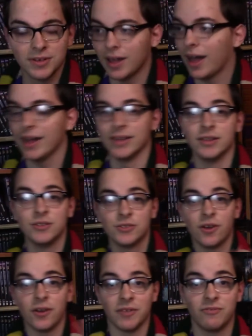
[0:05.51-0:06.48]
Hi.
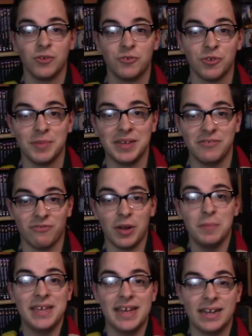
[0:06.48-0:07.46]
Sorry, future me from
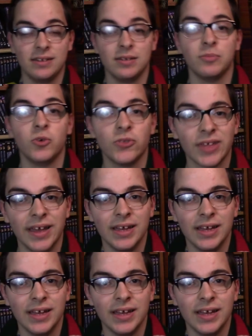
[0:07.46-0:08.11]
the editing booth.